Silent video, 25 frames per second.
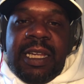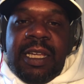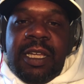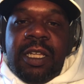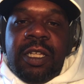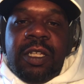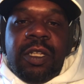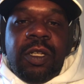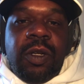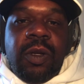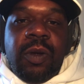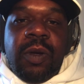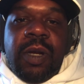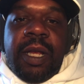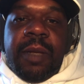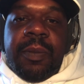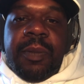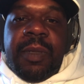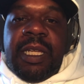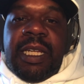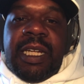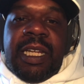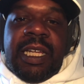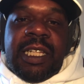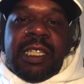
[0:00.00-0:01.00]
You know what I
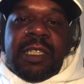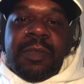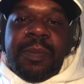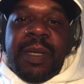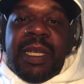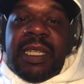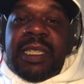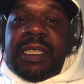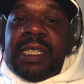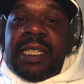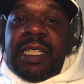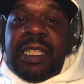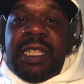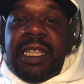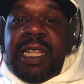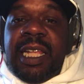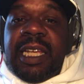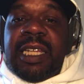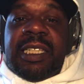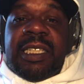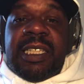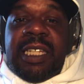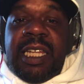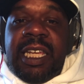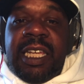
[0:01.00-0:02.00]
mean? It's basically like
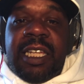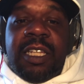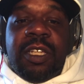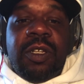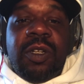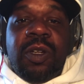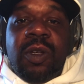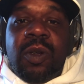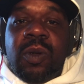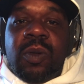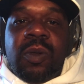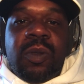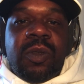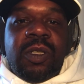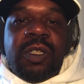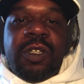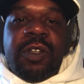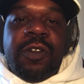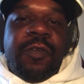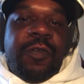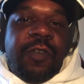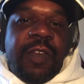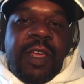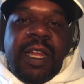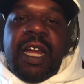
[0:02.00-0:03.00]
saying, you know, you're
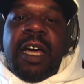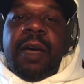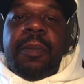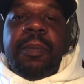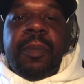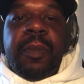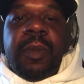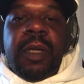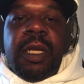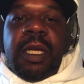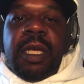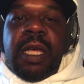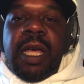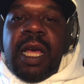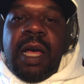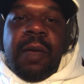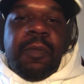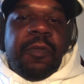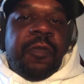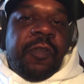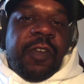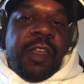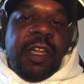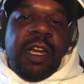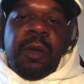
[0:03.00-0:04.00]
fed up. I'm
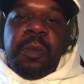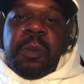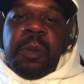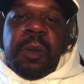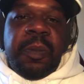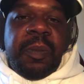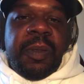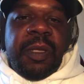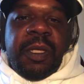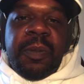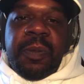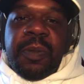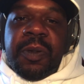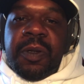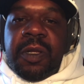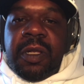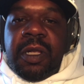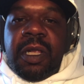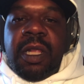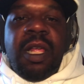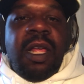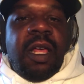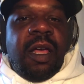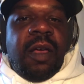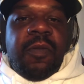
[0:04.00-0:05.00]
fed up with people.
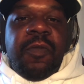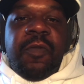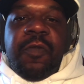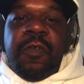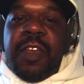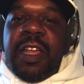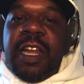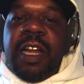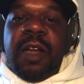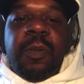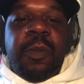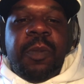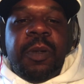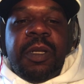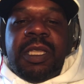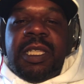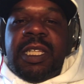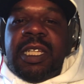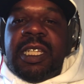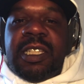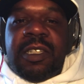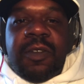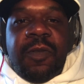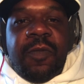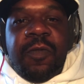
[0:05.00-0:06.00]
I'm fed up with
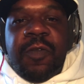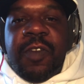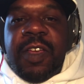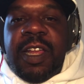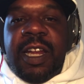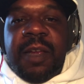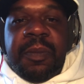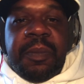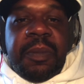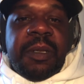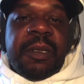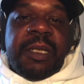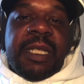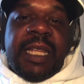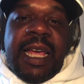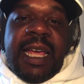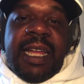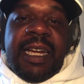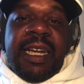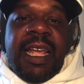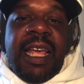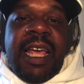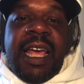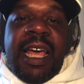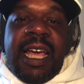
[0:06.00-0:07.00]
this. I'm fed up with that.
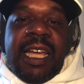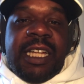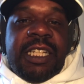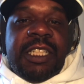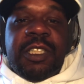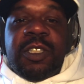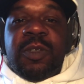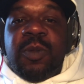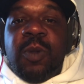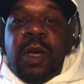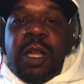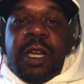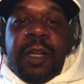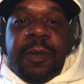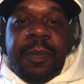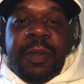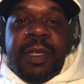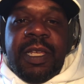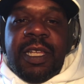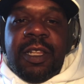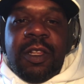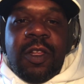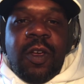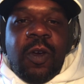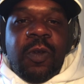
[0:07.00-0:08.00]
I just want to be
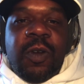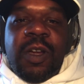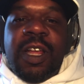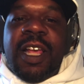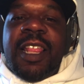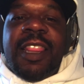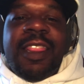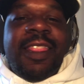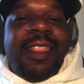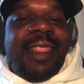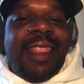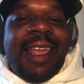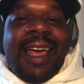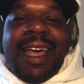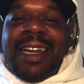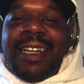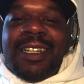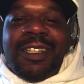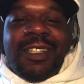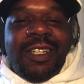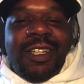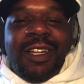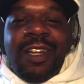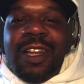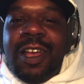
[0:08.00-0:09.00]
alone. That is
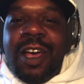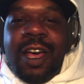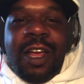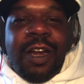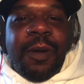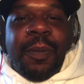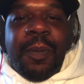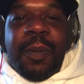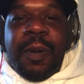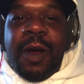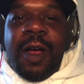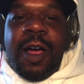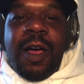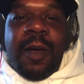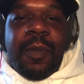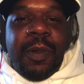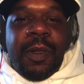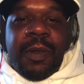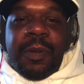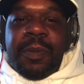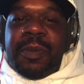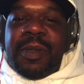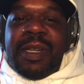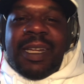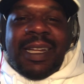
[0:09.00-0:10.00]
not a problem.
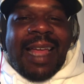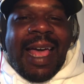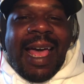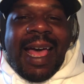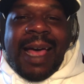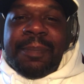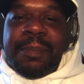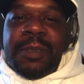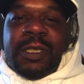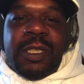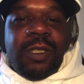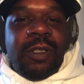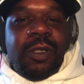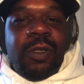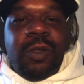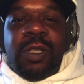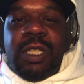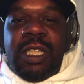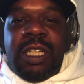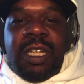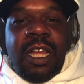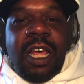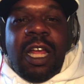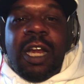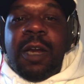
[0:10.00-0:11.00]
Absolutely
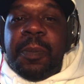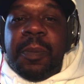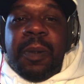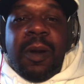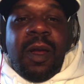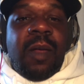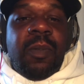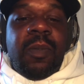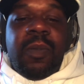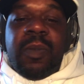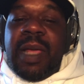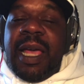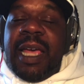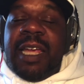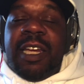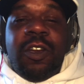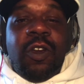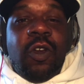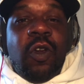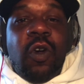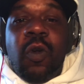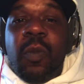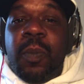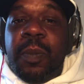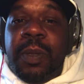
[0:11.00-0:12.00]
not a problem. I
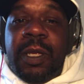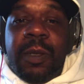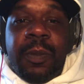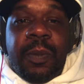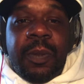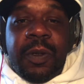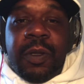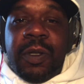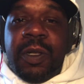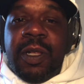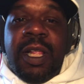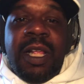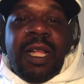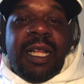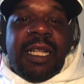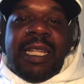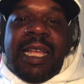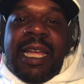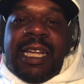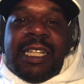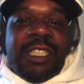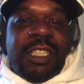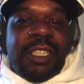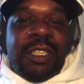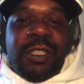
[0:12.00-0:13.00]
know people that
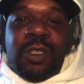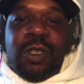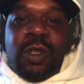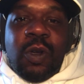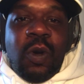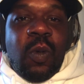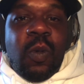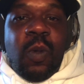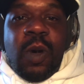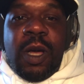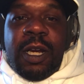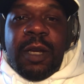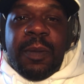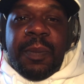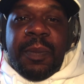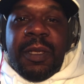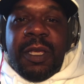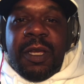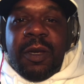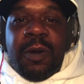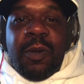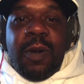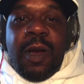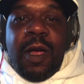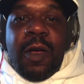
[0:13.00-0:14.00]
just don't want to be
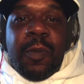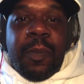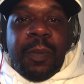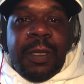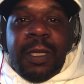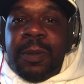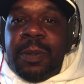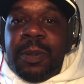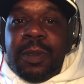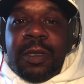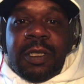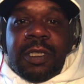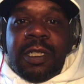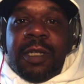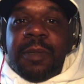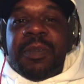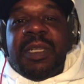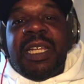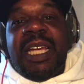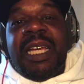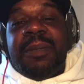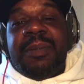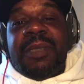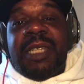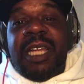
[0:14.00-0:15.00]
around people.
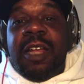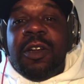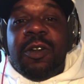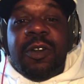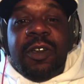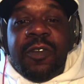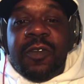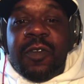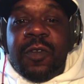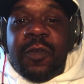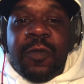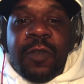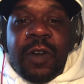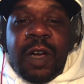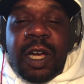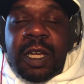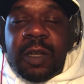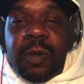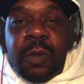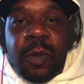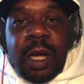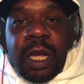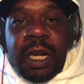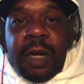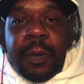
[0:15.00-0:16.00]
Sometimes I don't even fucking
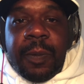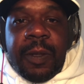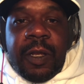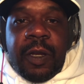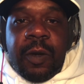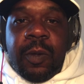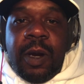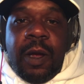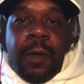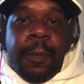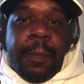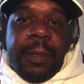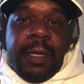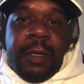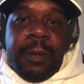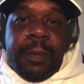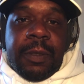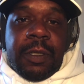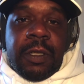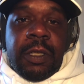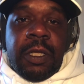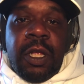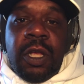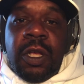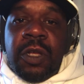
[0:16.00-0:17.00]
want to be around people.
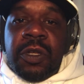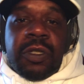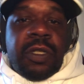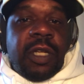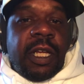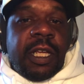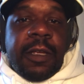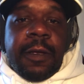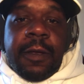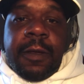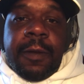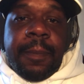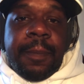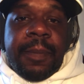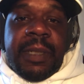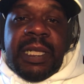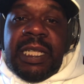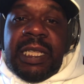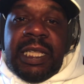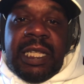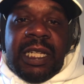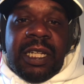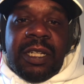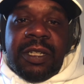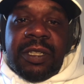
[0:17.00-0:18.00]
So I can
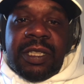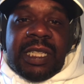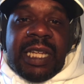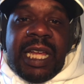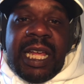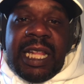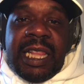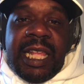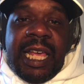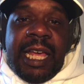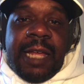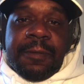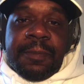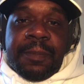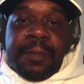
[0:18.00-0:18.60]
completely understand that.